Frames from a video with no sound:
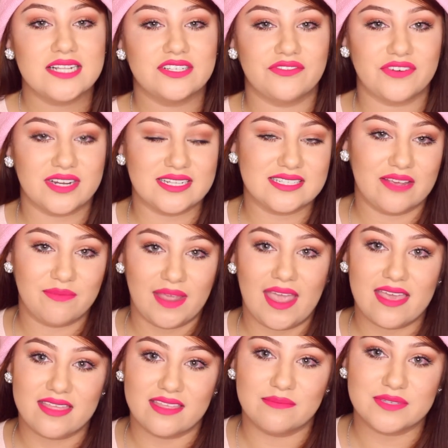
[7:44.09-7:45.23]
Don't forget to give me
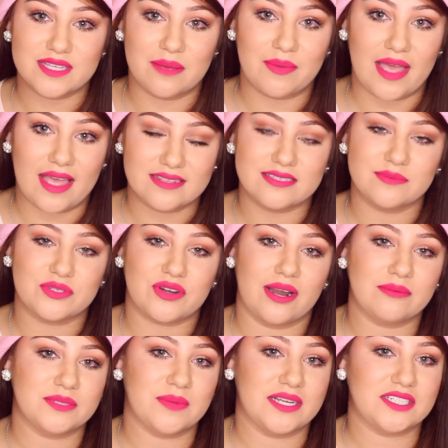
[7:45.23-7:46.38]
a thumbs up and
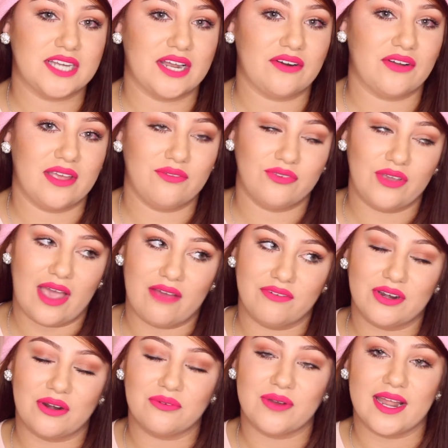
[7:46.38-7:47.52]
subscribe to my channel if you
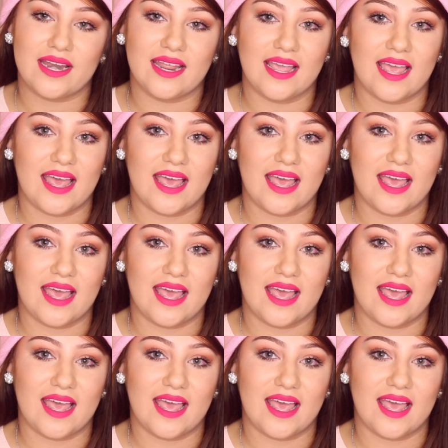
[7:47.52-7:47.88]
haven't already,